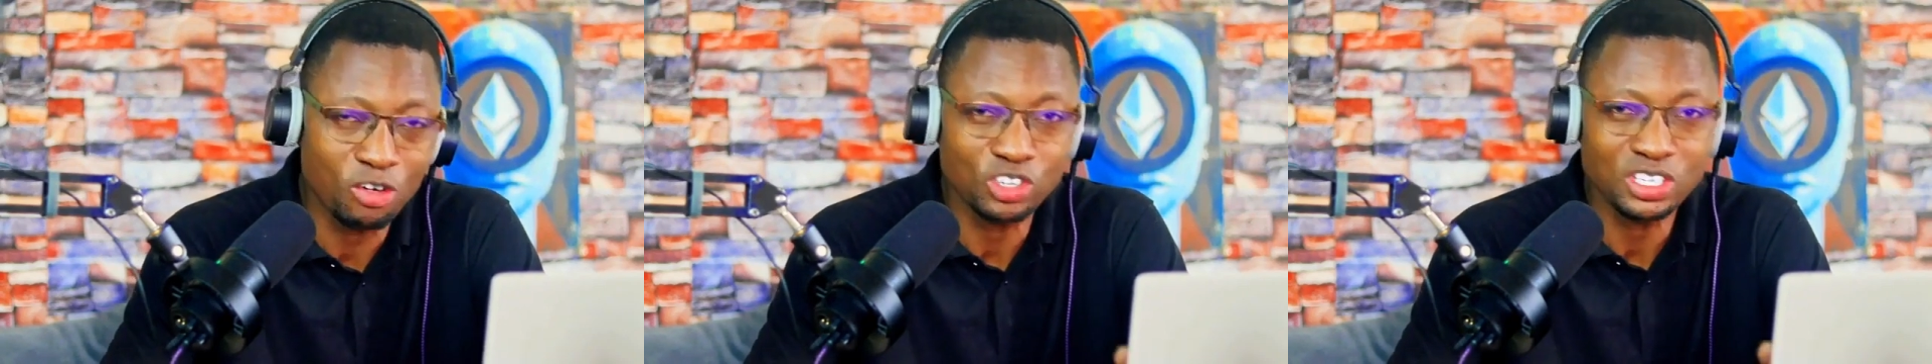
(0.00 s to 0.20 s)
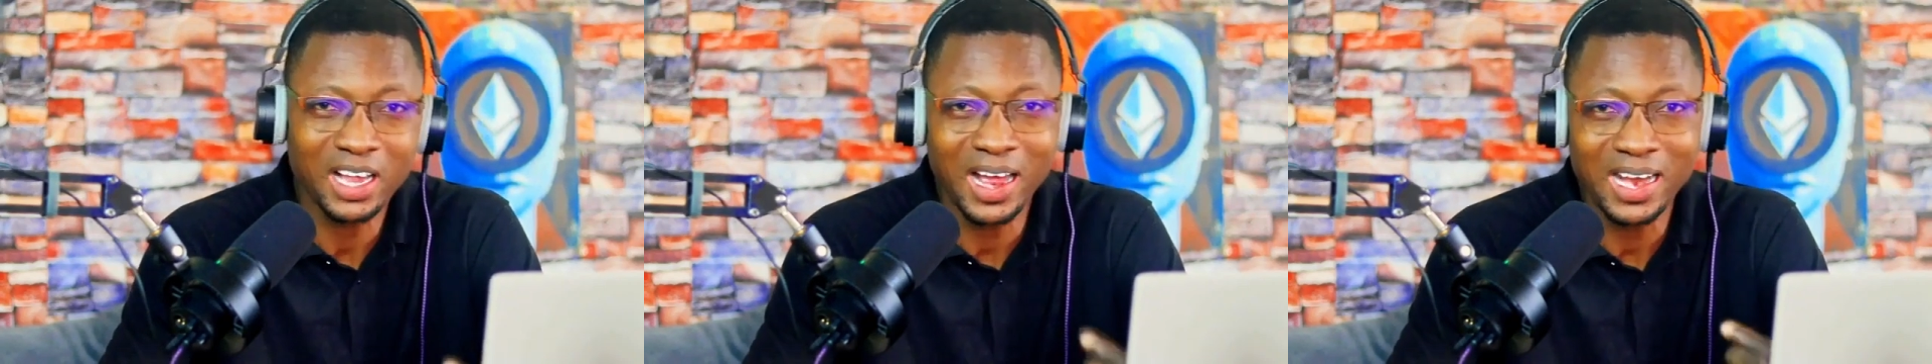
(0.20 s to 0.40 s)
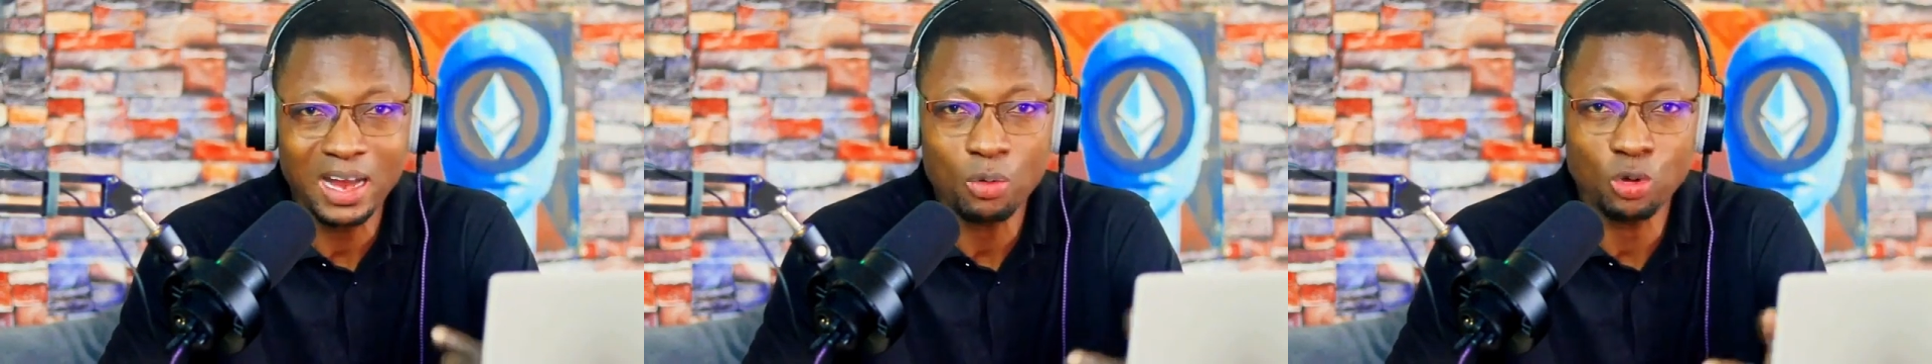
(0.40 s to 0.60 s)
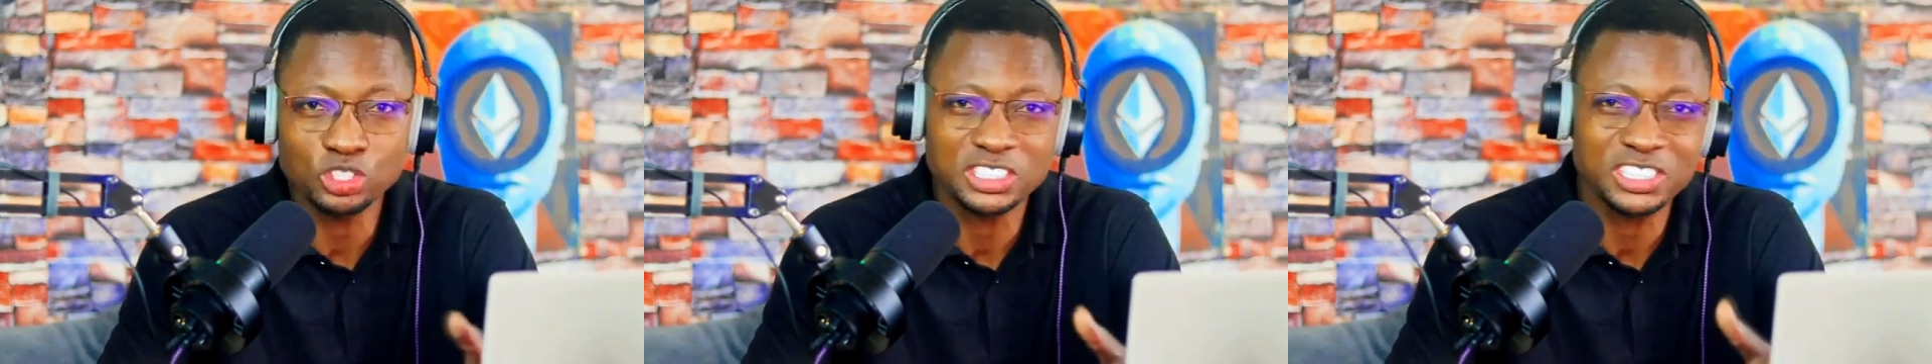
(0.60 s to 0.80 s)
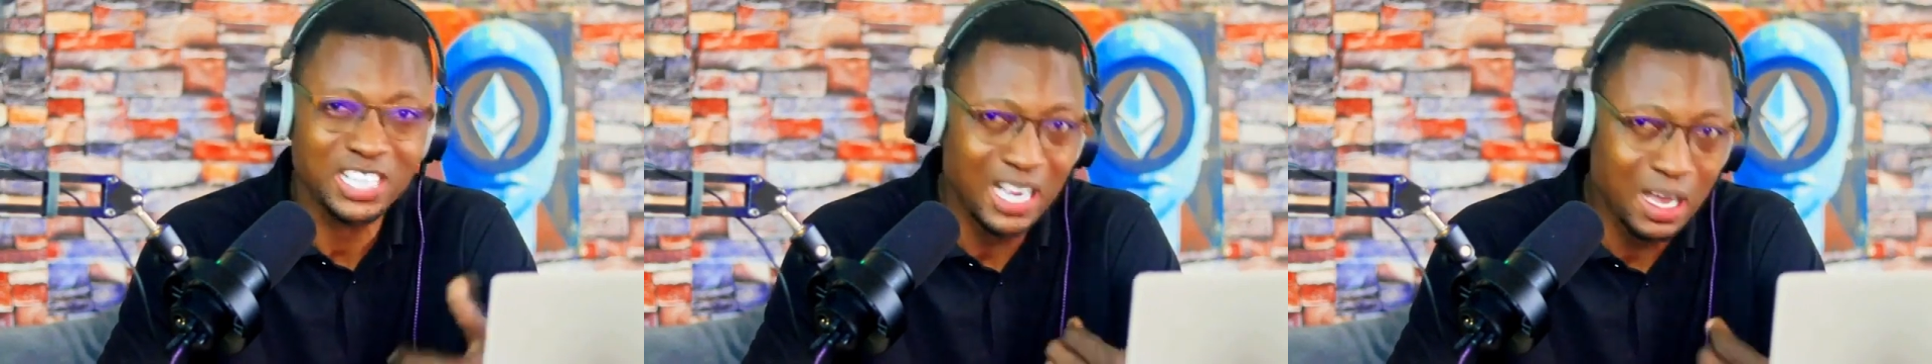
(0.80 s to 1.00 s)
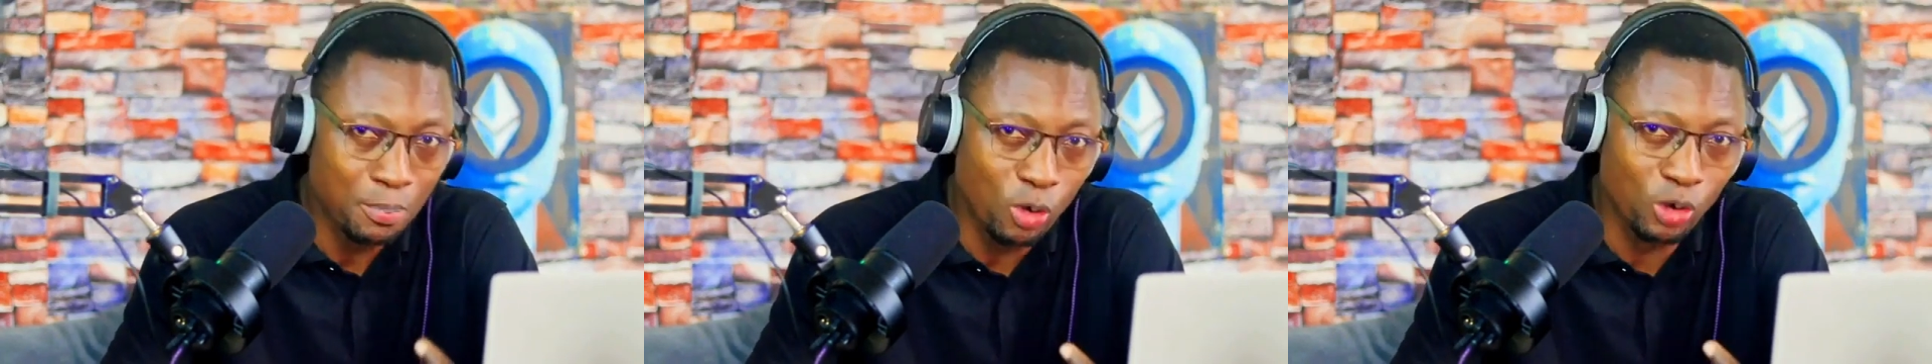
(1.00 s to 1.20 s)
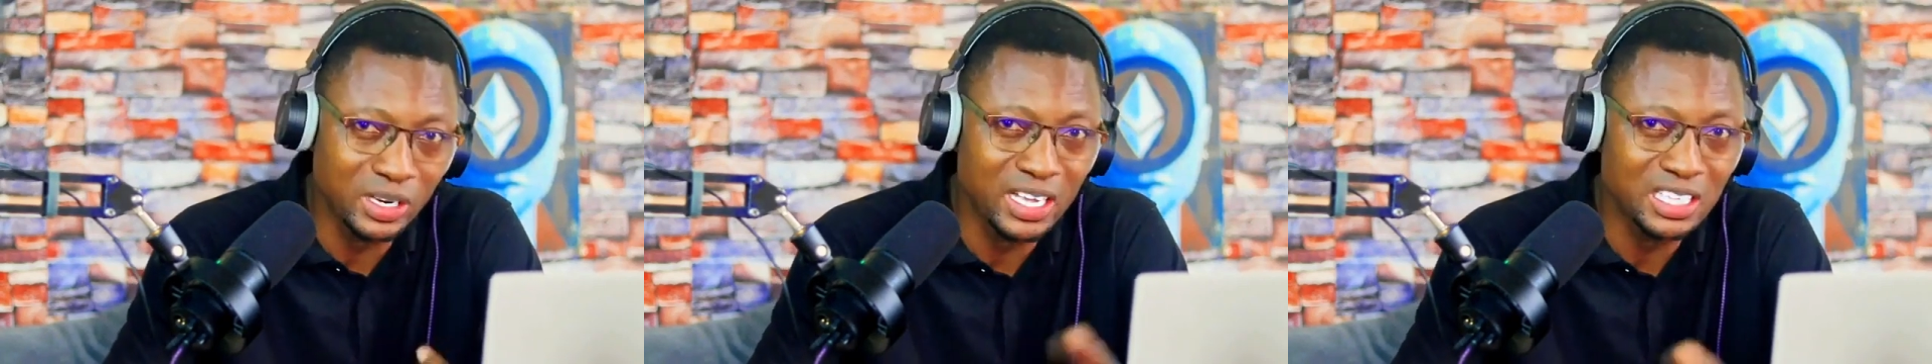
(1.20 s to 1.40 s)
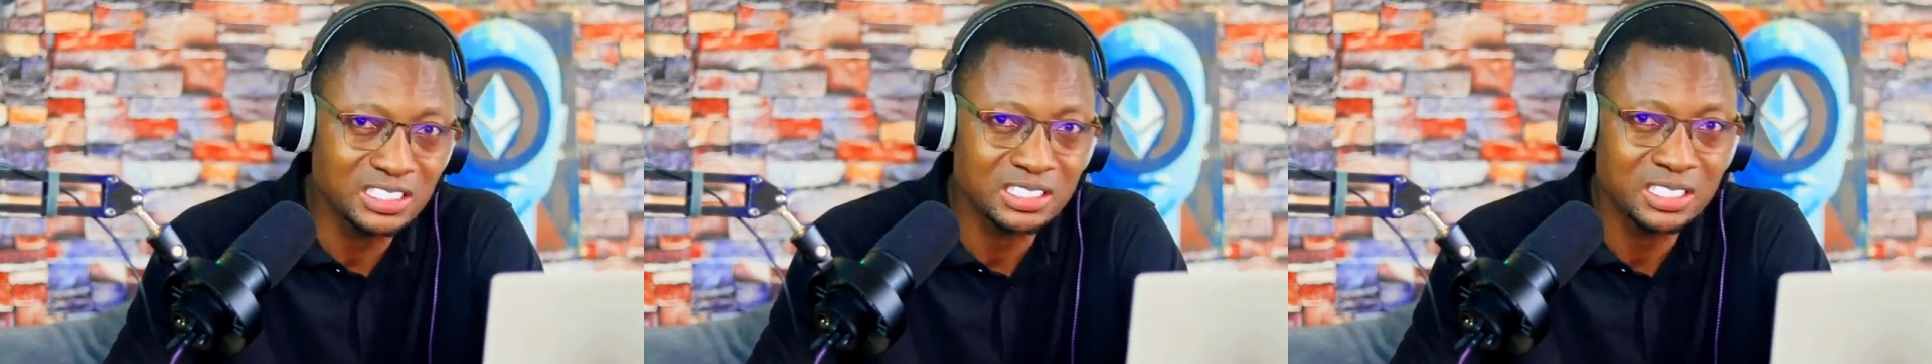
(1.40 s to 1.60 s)
and therefore color was
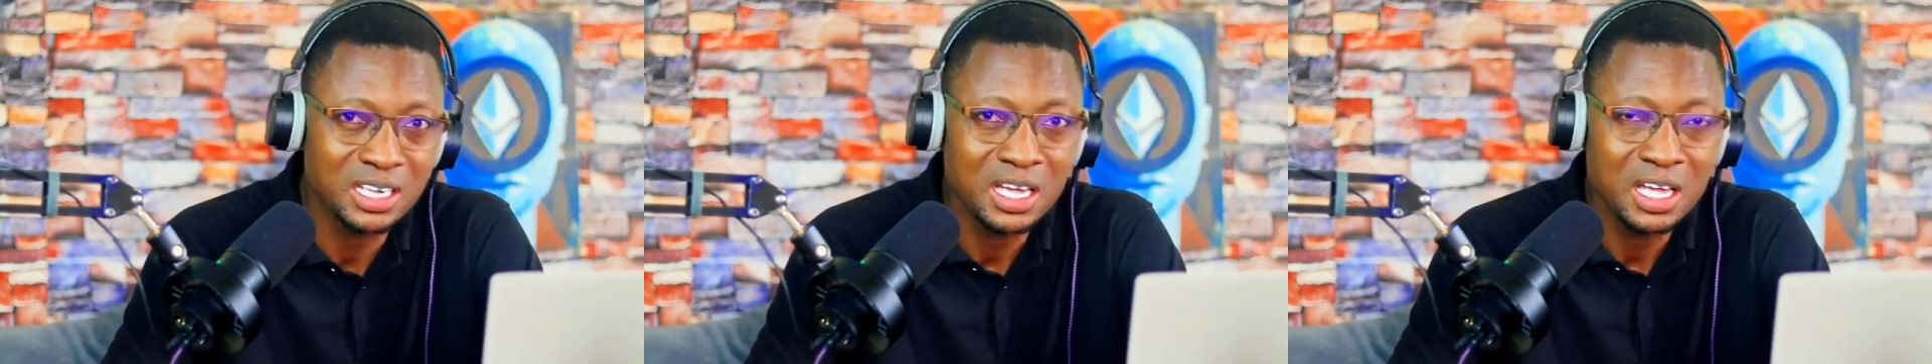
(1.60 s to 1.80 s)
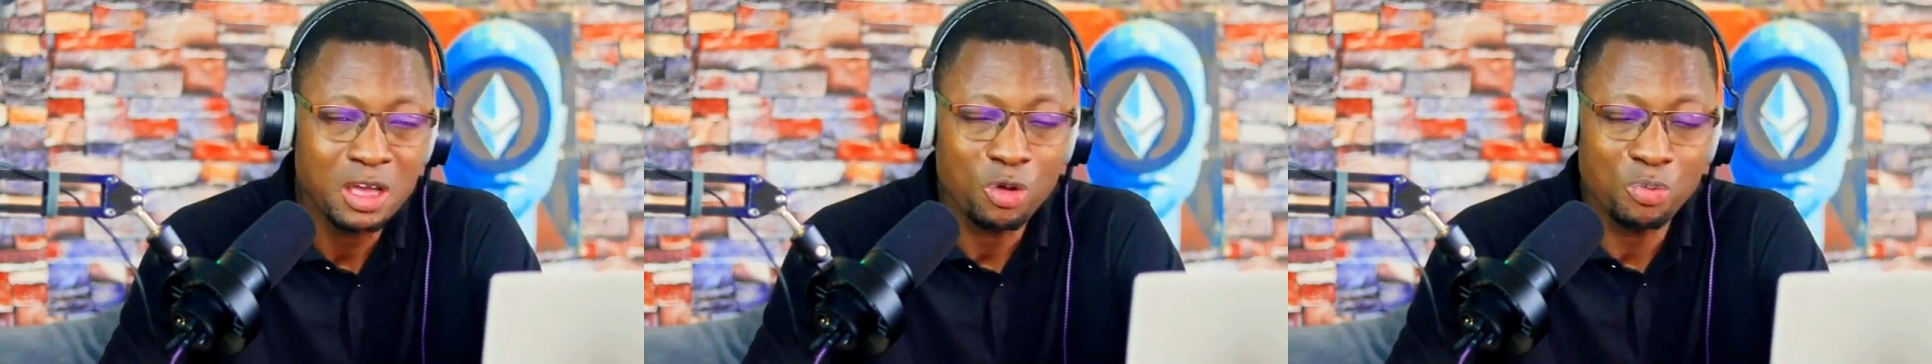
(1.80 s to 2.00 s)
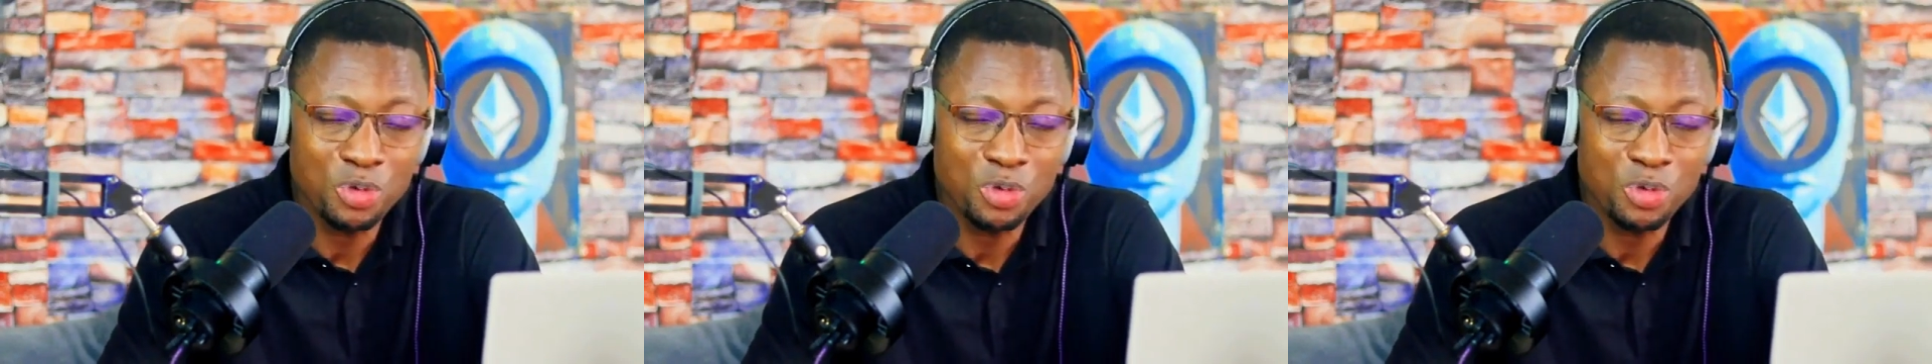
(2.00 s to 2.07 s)
slapped on us.